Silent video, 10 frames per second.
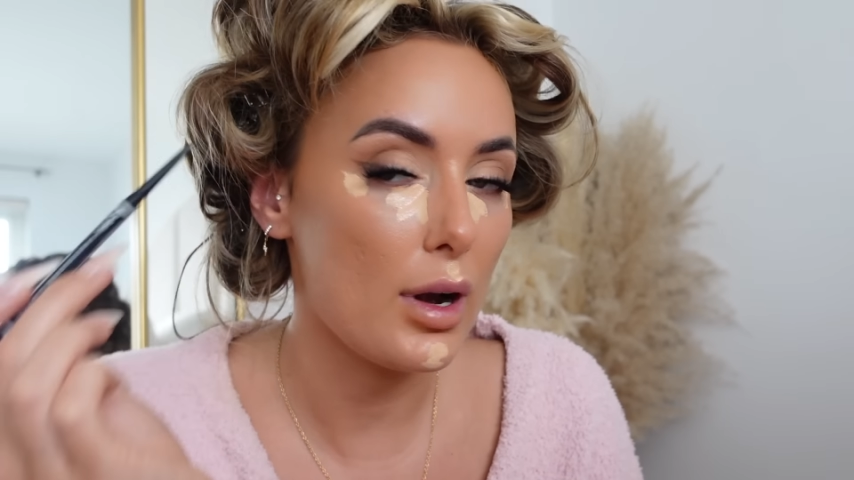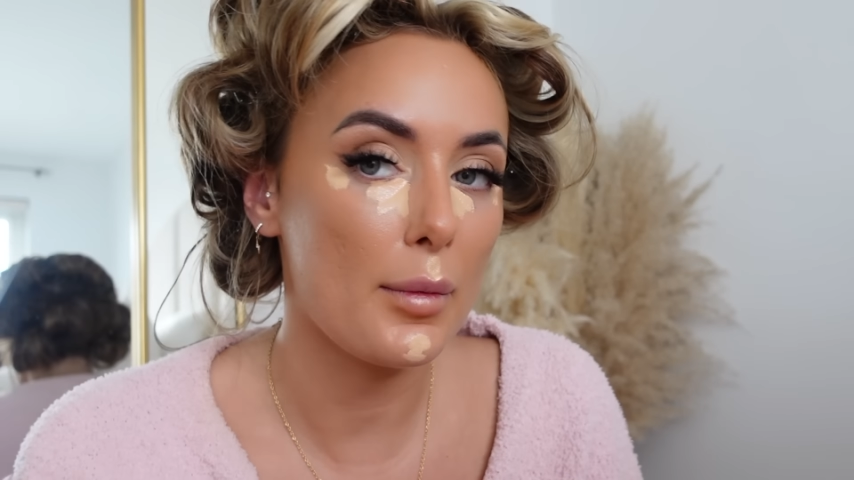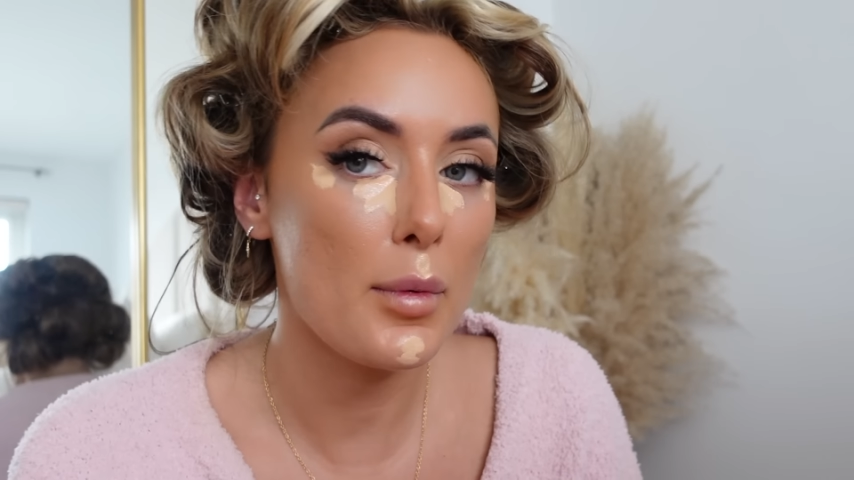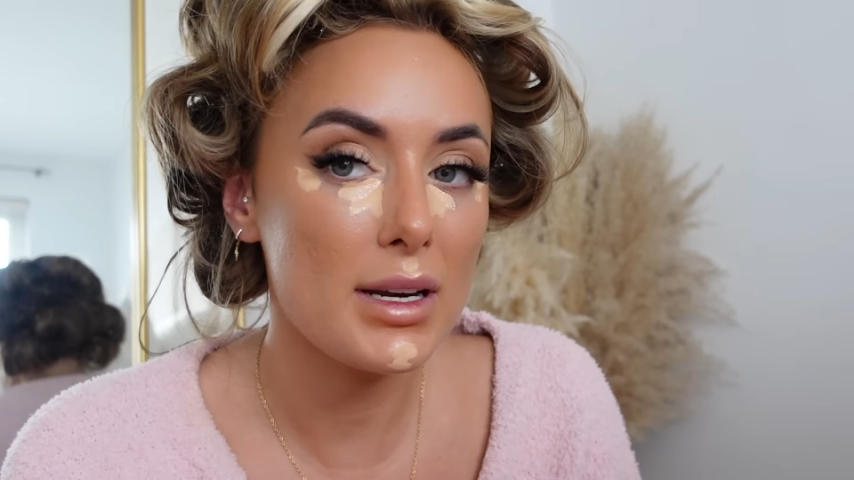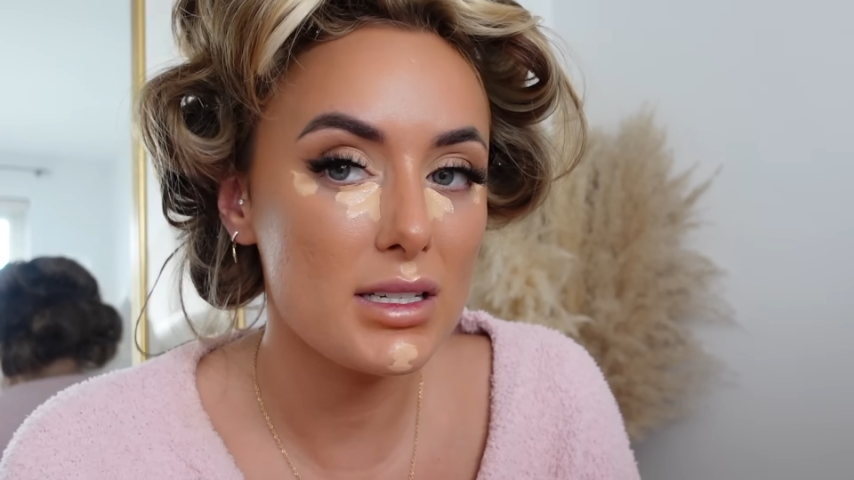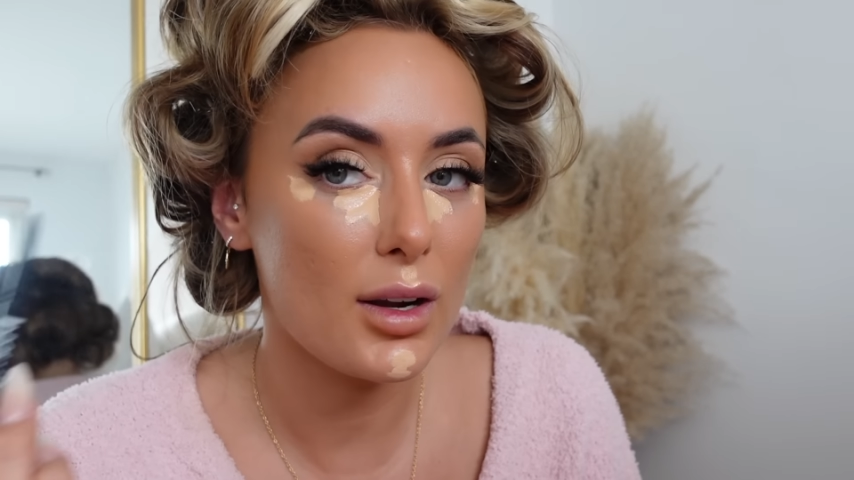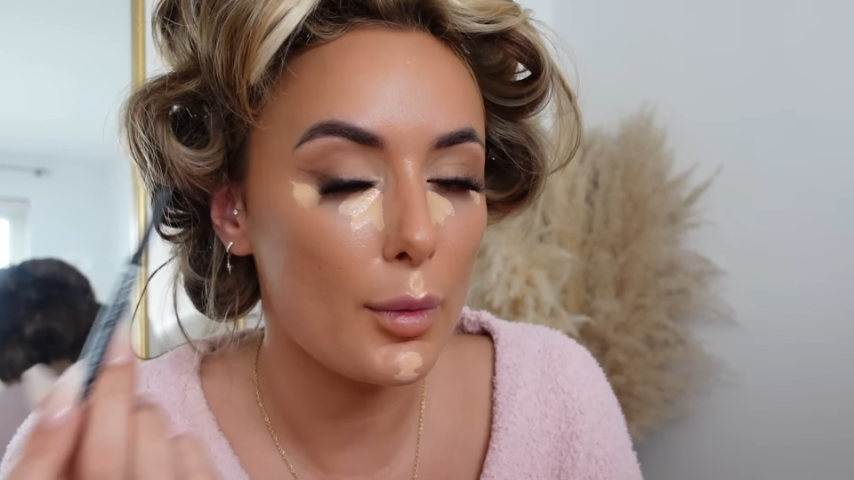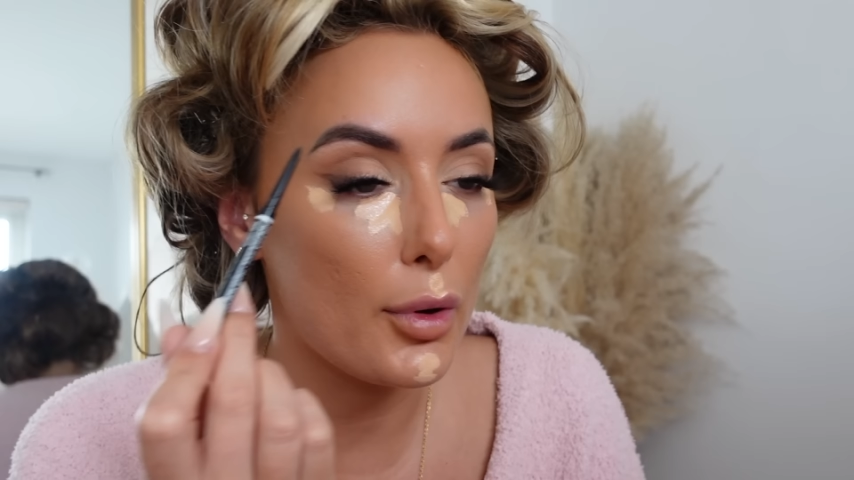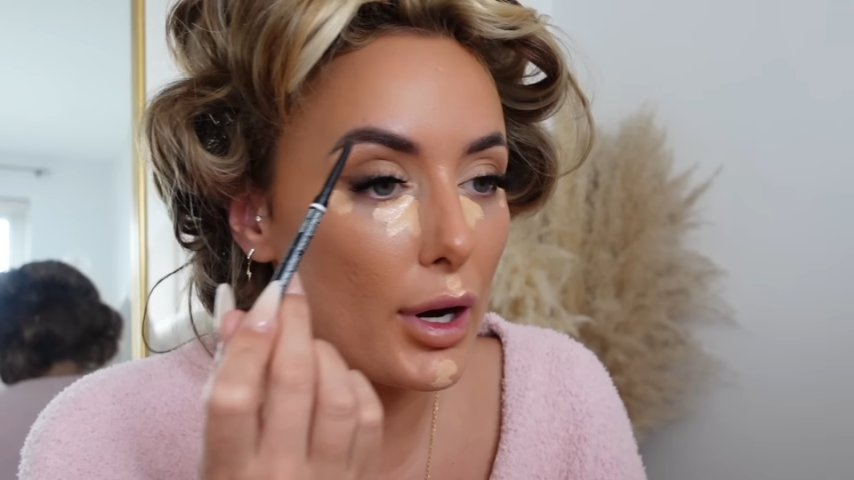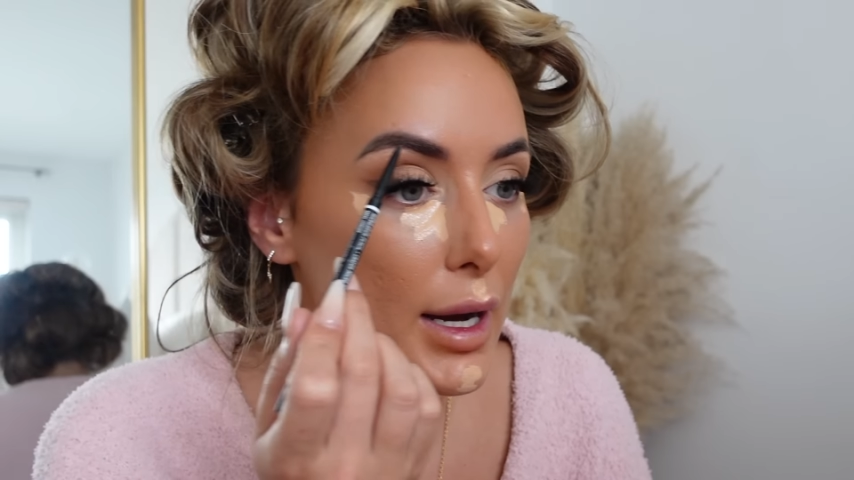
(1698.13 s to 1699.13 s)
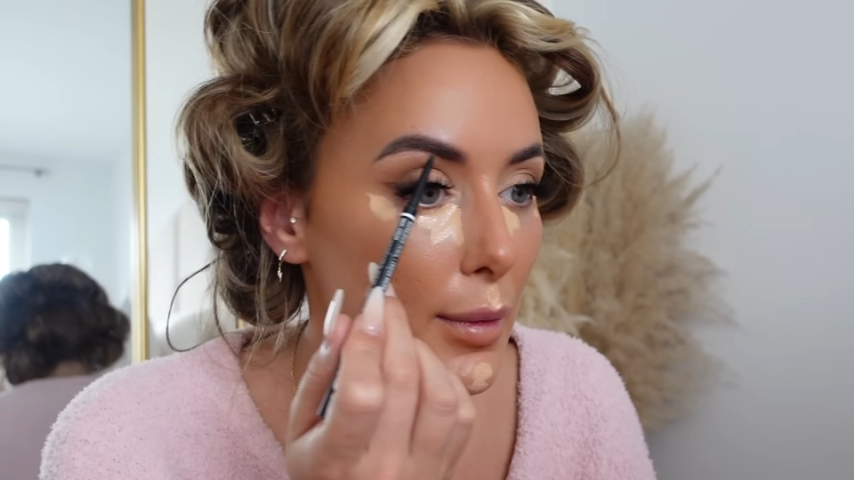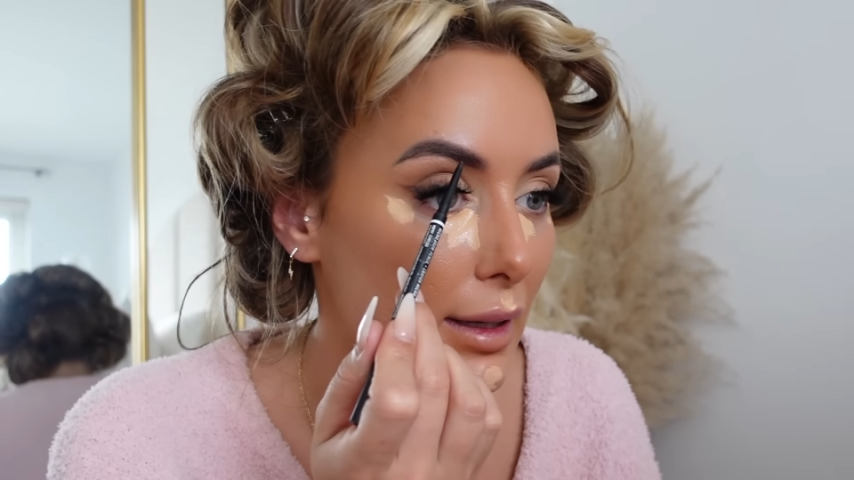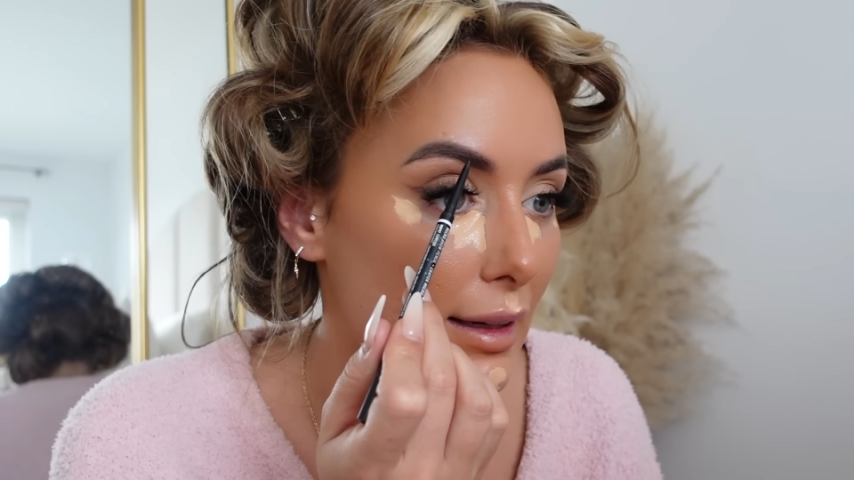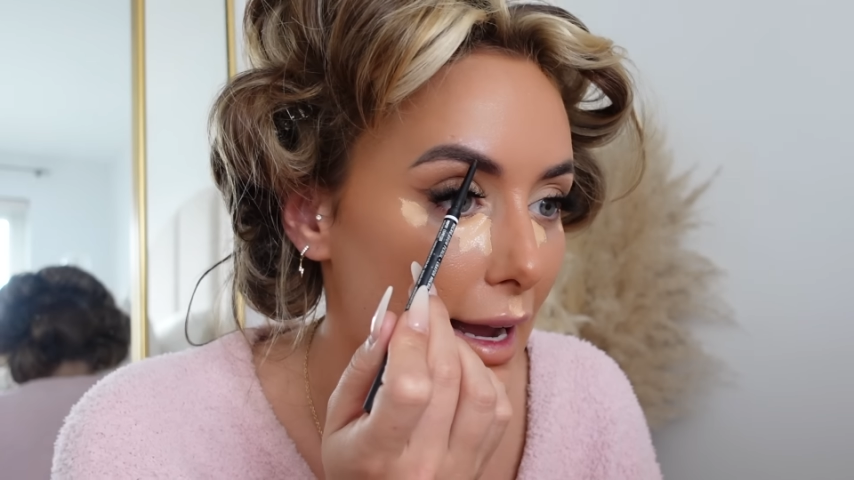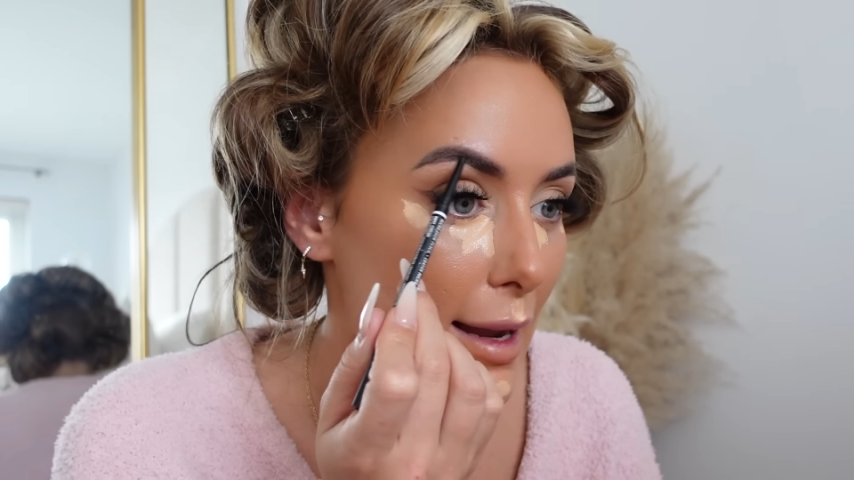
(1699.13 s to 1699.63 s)
Like we went to Capri
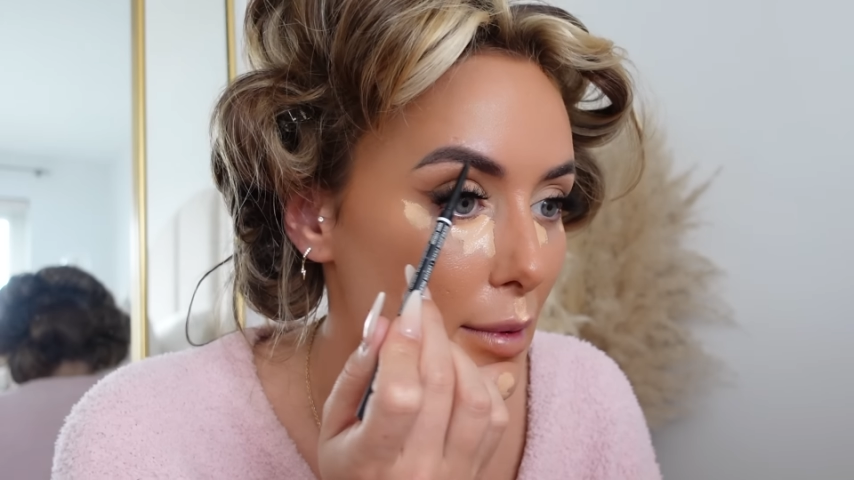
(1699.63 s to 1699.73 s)
one day,